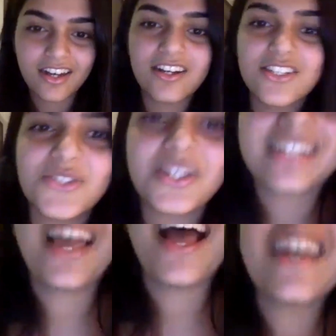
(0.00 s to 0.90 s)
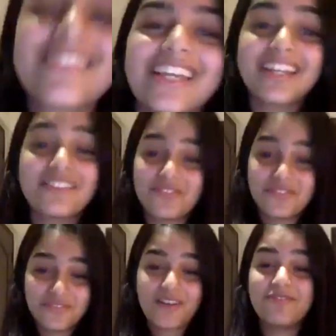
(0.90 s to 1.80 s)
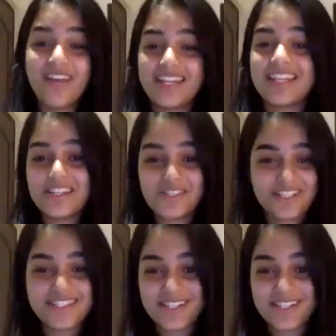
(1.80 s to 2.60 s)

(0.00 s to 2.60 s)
so it has like in a very interesting